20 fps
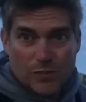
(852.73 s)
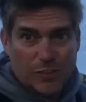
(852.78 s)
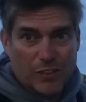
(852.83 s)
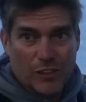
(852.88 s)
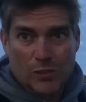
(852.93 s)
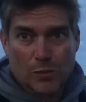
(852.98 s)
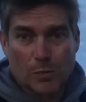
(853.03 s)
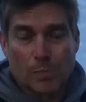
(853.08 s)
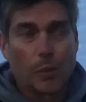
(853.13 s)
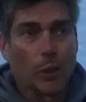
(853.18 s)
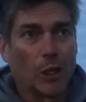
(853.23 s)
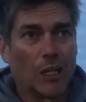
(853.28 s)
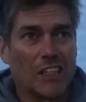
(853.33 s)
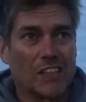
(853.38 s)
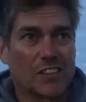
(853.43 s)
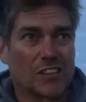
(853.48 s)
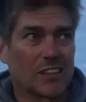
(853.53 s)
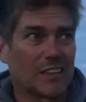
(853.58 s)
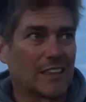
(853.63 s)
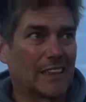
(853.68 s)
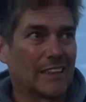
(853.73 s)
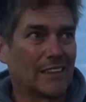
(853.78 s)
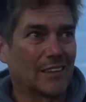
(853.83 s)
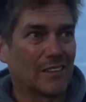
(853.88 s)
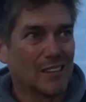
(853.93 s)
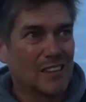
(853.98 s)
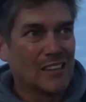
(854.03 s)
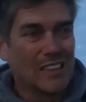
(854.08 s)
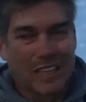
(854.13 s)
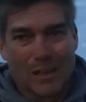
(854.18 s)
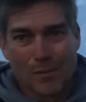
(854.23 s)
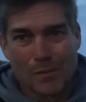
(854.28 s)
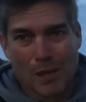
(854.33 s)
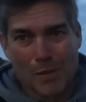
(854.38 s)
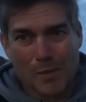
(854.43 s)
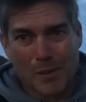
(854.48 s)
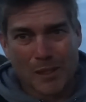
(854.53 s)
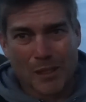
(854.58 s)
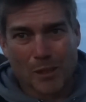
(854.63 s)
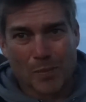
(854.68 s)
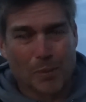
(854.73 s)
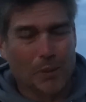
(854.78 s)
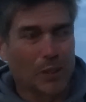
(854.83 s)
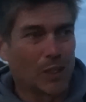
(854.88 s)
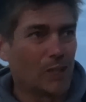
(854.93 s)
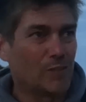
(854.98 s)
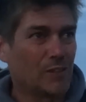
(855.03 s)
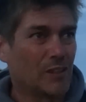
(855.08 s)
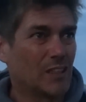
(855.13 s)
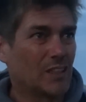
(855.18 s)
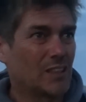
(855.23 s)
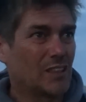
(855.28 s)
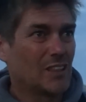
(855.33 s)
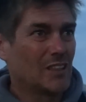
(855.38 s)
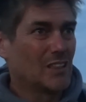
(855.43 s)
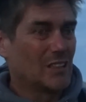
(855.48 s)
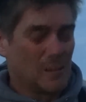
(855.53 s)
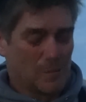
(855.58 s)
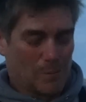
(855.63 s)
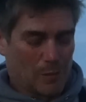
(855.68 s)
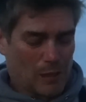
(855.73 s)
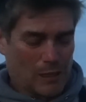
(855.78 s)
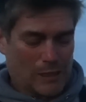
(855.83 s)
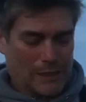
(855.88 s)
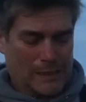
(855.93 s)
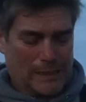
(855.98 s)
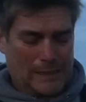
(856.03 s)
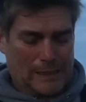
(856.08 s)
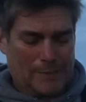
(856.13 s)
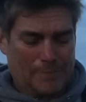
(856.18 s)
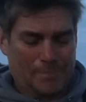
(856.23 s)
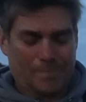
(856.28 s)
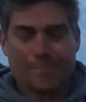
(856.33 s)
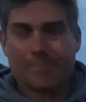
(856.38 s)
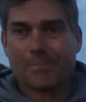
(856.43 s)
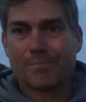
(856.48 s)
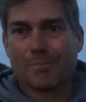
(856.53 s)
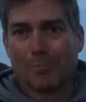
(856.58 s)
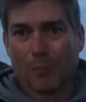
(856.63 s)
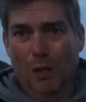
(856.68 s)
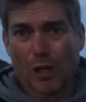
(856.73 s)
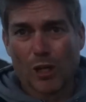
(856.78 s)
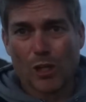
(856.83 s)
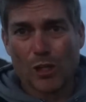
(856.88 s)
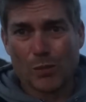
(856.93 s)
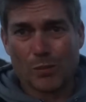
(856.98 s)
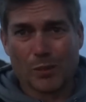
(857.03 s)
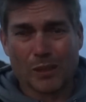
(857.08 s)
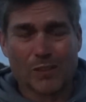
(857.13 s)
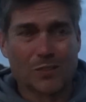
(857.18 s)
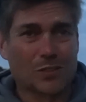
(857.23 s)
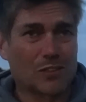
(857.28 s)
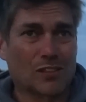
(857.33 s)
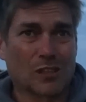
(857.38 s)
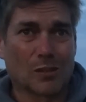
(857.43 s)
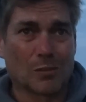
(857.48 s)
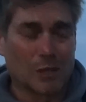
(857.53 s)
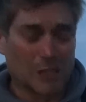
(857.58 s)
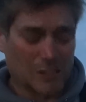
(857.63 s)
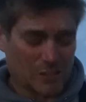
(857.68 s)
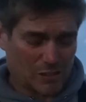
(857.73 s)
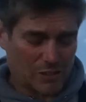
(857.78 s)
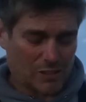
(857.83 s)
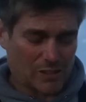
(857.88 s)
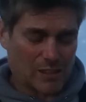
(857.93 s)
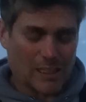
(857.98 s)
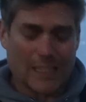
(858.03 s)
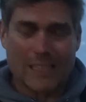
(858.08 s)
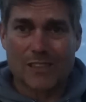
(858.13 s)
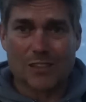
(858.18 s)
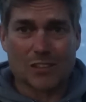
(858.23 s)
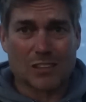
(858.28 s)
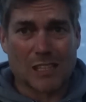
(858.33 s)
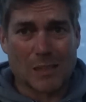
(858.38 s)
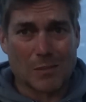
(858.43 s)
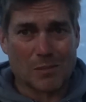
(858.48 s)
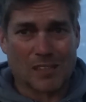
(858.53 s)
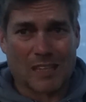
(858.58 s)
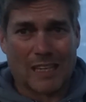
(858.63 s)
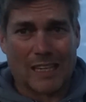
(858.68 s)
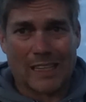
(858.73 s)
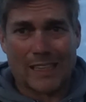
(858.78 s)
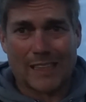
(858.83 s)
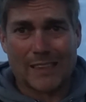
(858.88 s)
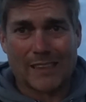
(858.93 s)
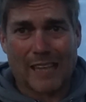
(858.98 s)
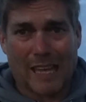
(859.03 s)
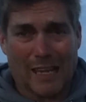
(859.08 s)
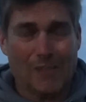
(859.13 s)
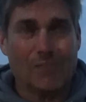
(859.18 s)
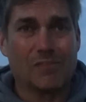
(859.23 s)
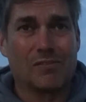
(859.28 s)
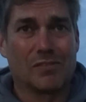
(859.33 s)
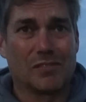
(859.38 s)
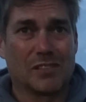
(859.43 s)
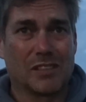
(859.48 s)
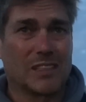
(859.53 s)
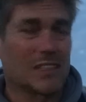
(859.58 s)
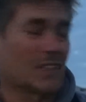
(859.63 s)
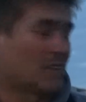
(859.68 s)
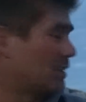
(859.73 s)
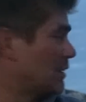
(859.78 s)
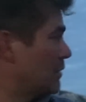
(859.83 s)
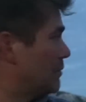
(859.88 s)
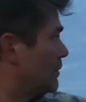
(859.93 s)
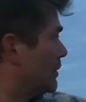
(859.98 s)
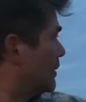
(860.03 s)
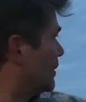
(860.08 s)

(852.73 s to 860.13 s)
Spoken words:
fish with pulleys, I think, and maybe an up and over. My loop rigs for some reason today just keep tangling every time.